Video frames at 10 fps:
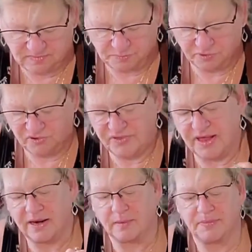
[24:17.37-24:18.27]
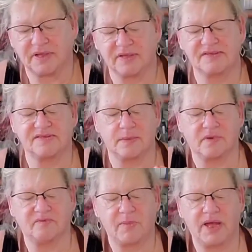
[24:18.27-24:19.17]
me pull that up because some
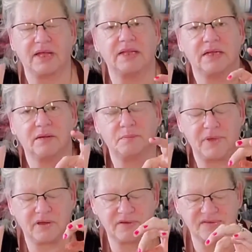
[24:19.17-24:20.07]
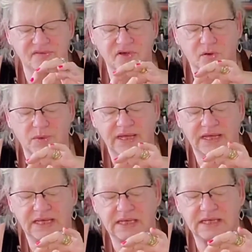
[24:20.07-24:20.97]
of my little berries are going
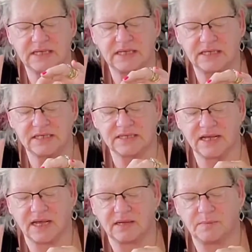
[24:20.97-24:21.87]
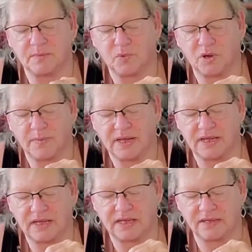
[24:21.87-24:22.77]
inside where my
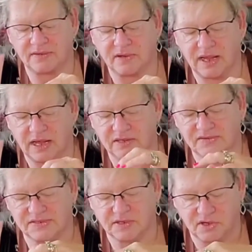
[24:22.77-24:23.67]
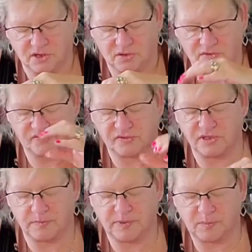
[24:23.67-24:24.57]
candle has to go. So
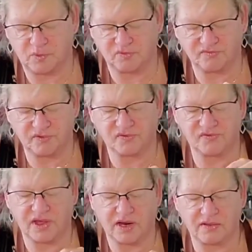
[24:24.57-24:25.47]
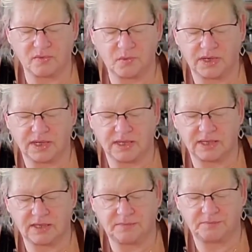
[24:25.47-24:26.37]
let me move those out of the way.